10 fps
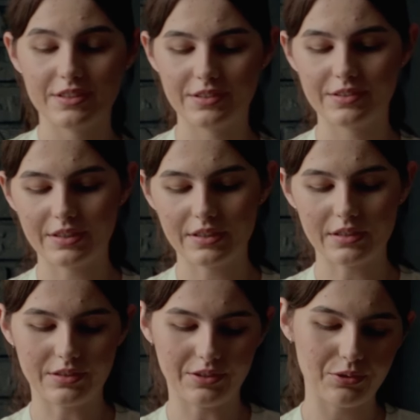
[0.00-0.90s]
is
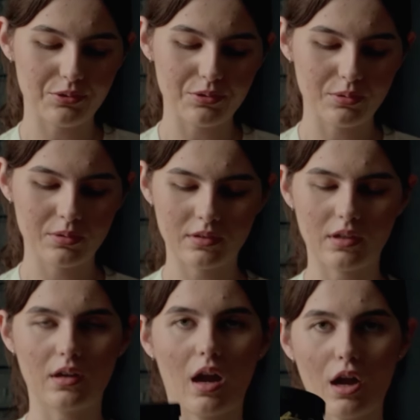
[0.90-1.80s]
the new
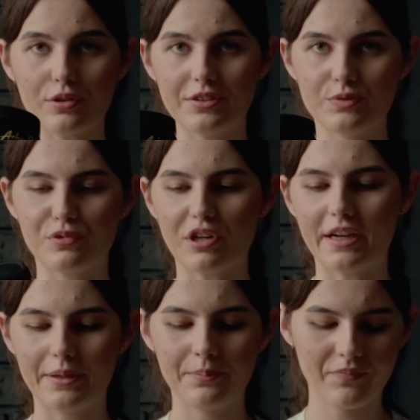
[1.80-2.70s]
Artlist
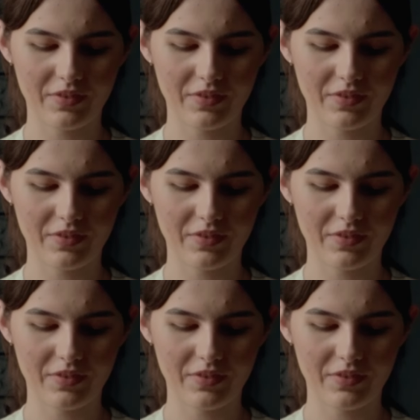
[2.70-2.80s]
Prime.